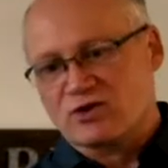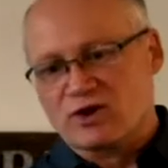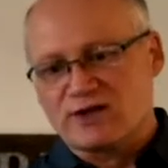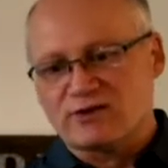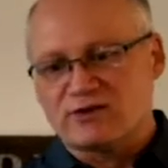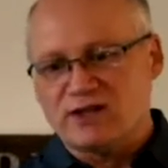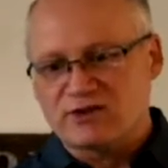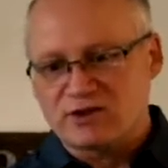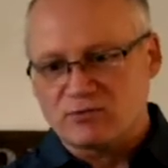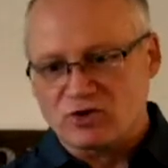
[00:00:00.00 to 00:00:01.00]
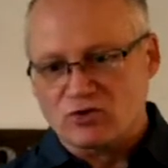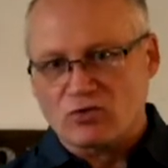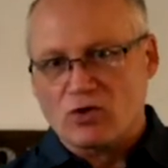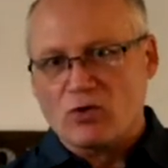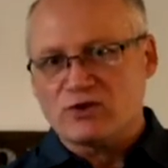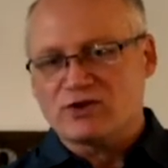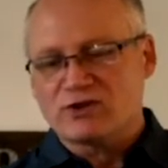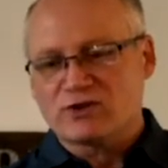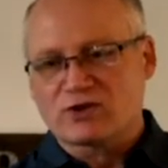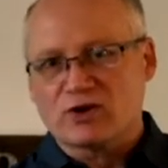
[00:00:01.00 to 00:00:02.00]
in Christ, to teach them to grow in
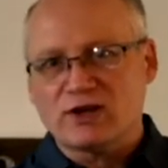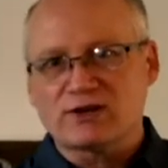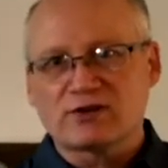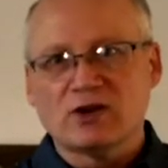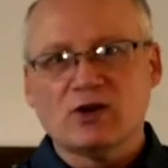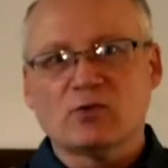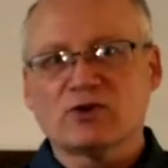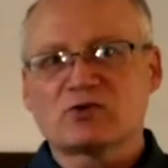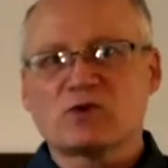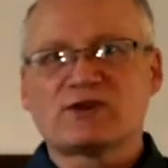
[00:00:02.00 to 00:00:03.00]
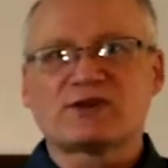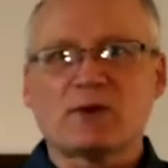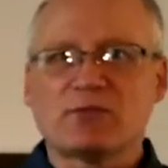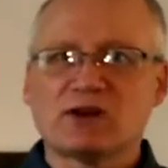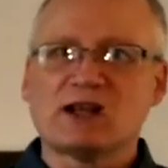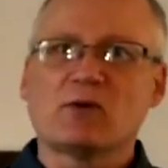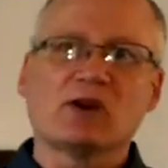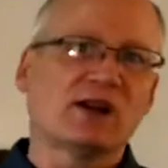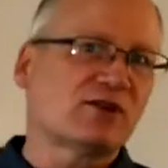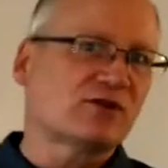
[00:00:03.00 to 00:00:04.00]
Jesus Christ once we step into that
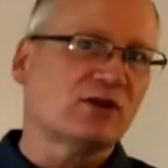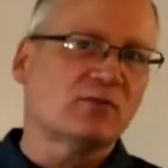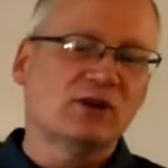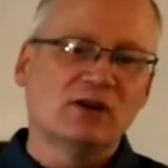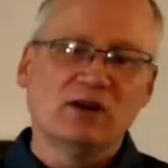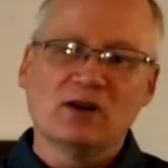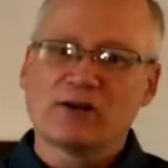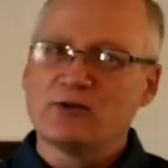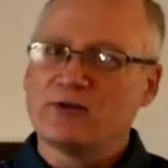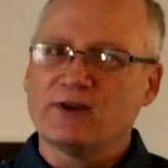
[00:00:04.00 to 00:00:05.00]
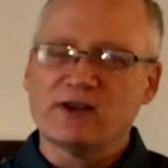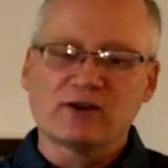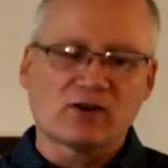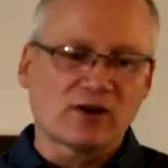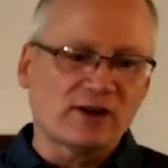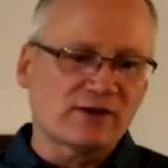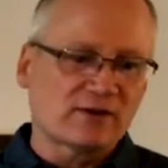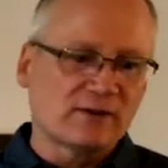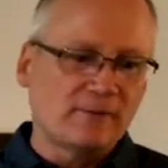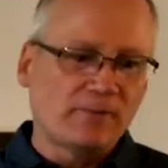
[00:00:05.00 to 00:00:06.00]
relationship through faith in
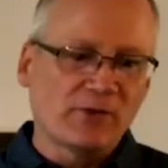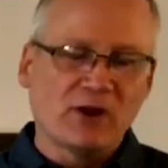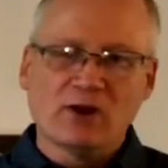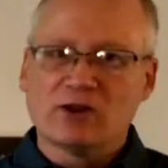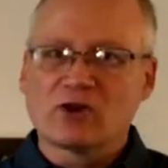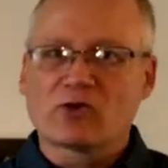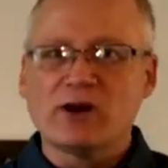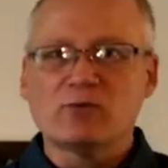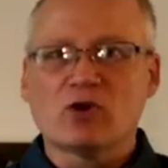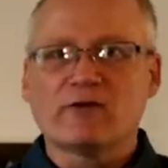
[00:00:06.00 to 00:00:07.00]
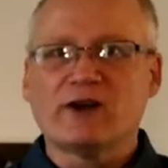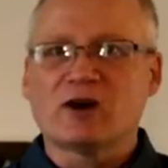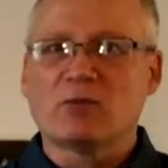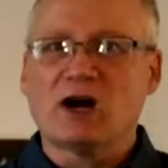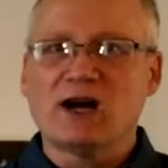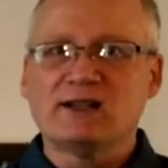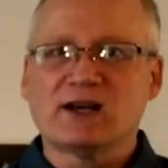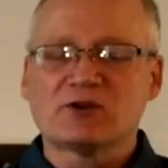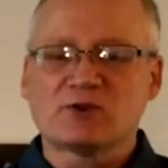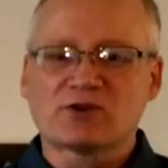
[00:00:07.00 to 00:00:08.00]
Christ. The great motivator behind
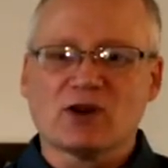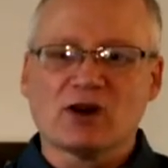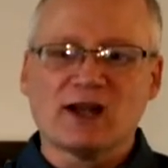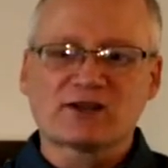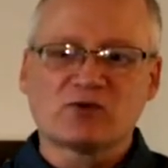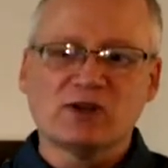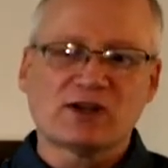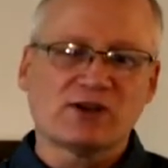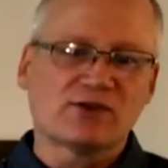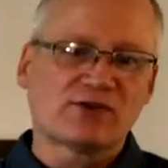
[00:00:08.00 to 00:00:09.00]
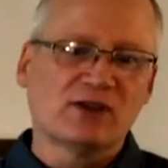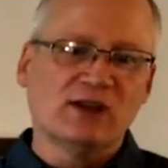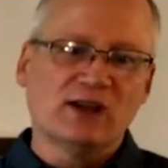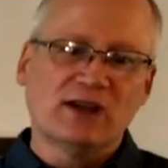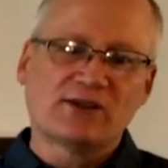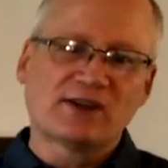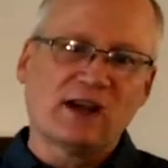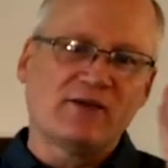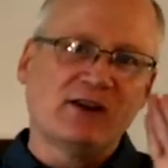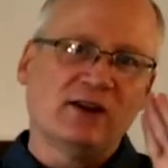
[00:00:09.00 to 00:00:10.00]
that, as we saw last week, is, is
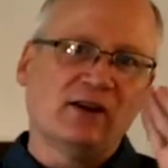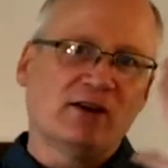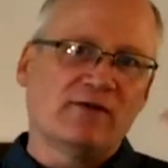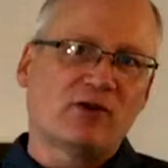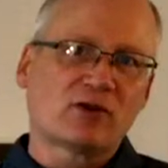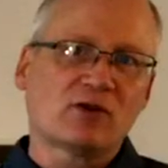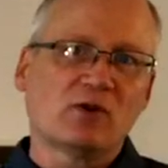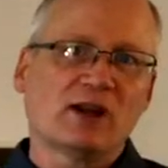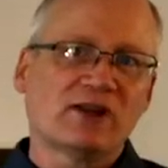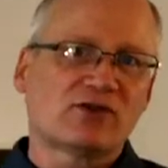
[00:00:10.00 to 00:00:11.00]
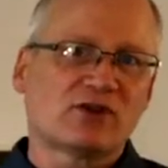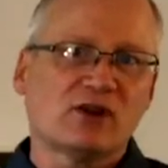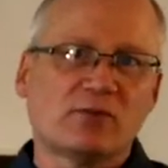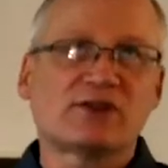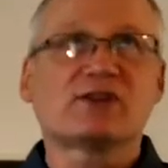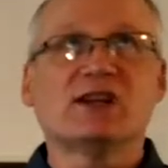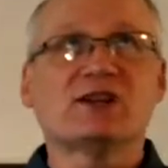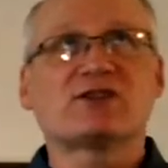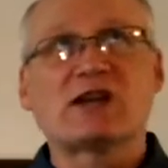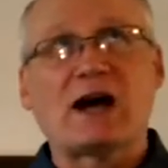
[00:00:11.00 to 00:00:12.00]
that vertical relationship. It's,
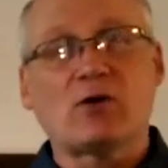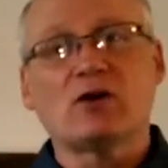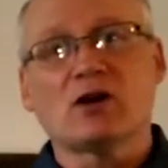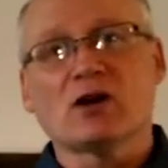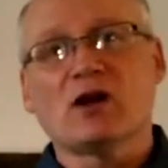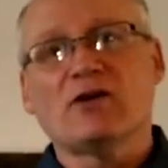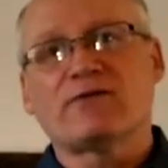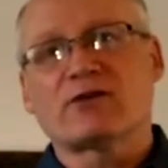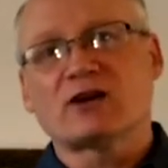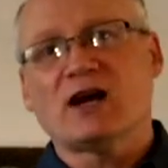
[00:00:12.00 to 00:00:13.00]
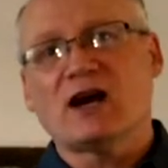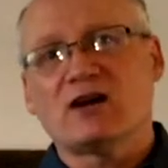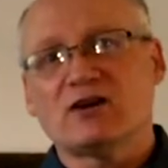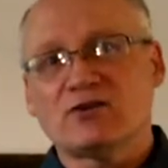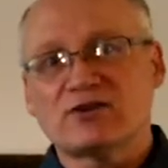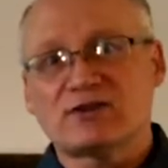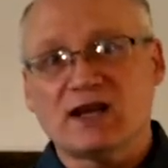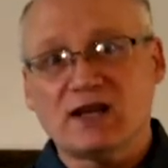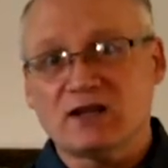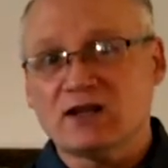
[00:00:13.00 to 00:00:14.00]
it's our love for God and
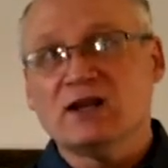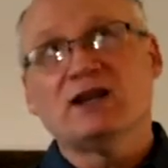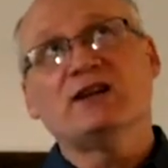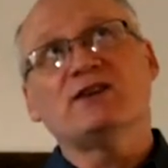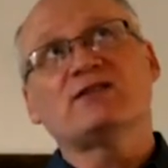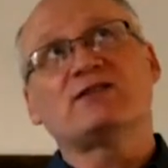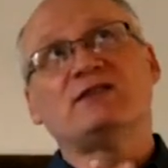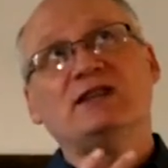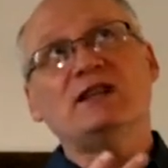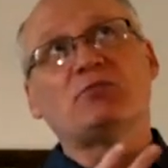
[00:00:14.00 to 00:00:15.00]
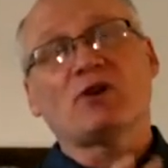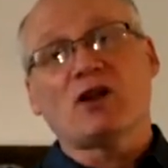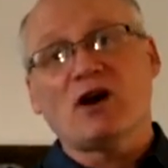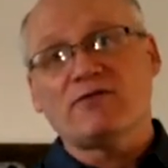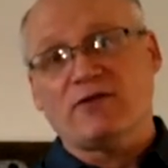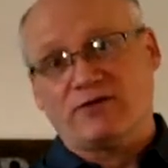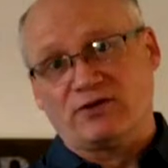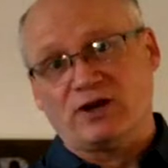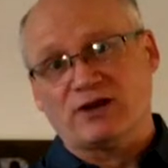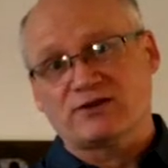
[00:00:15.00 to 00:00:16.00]
understanding His deep love
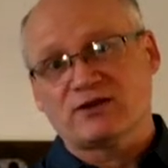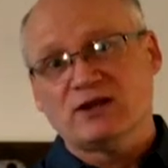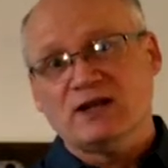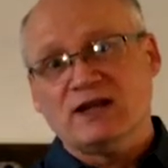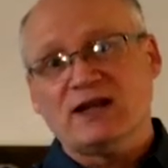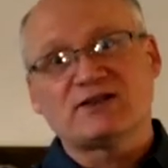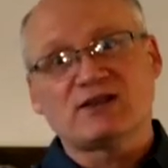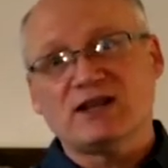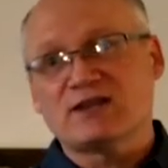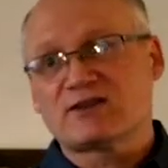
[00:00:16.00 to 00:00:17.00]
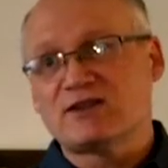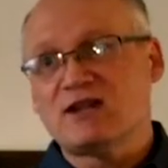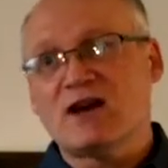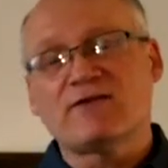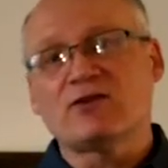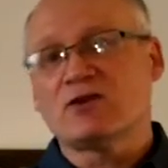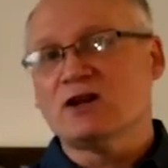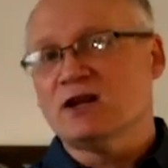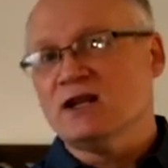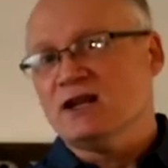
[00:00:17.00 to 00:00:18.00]
for us. It's, it's
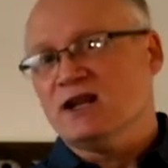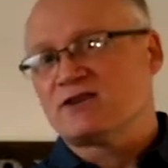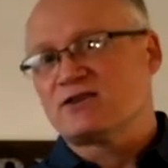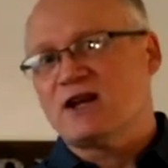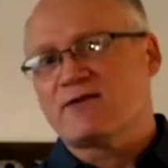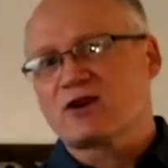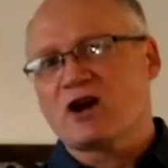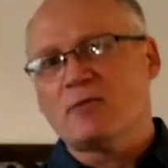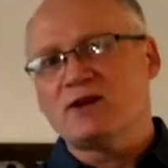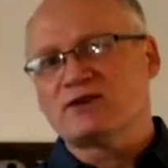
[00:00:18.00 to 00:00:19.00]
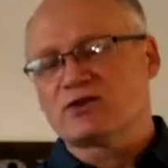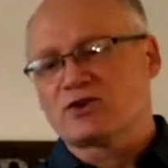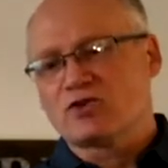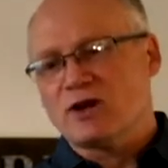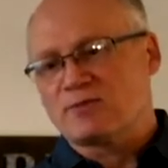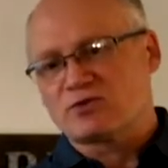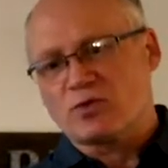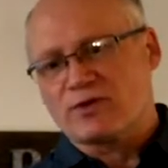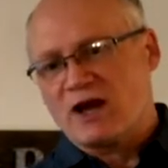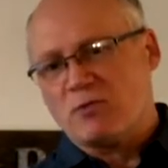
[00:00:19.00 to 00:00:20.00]
never it's never coming to grips
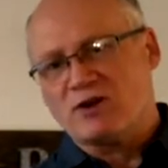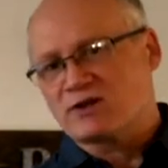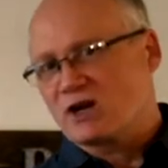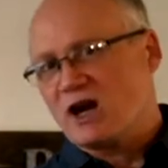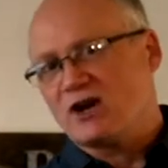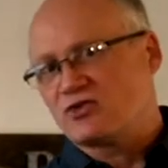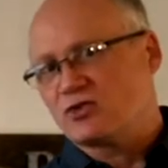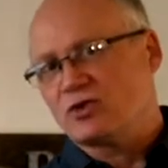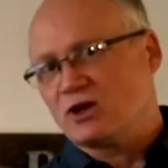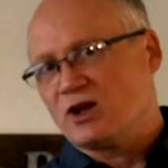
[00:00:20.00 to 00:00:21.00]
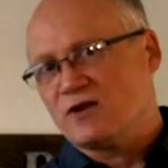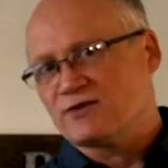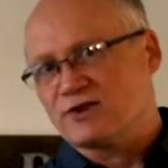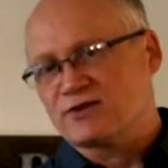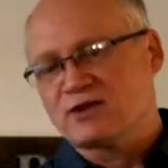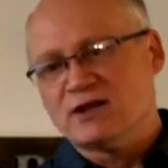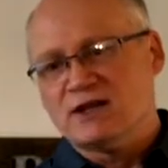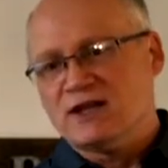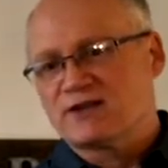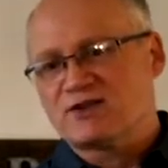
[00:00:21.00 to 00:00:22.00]
with how much God truly loves us.
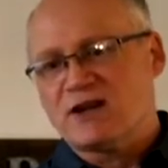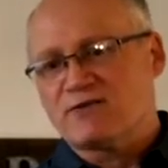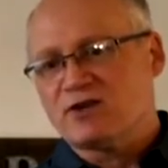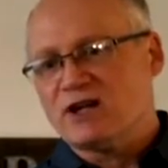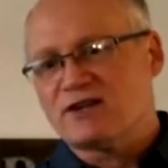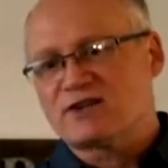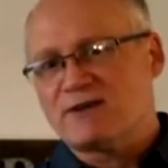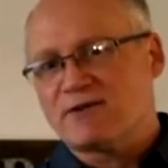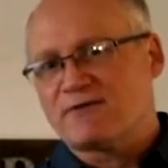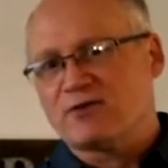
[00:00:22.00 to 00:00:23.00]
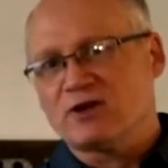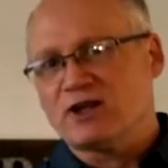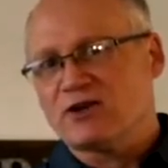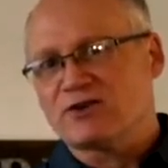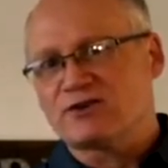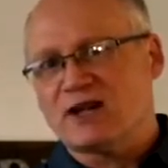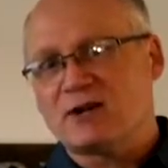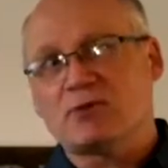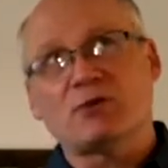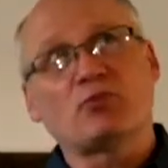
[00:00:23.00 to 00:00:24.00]
It's never it's never fully
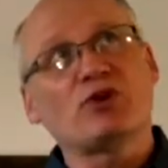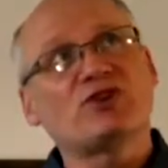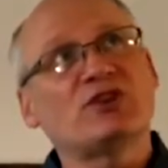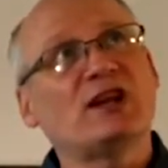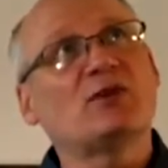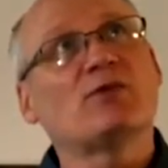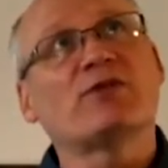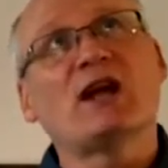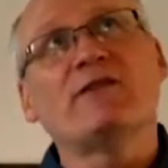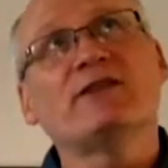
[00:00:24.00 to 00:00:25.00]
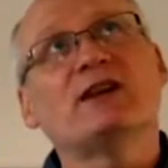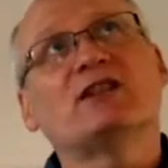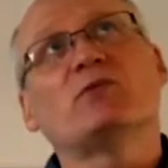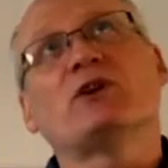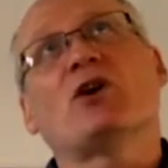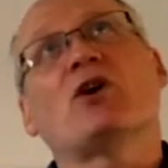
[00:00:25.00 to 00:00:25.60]
understanding but appreciating with everything that we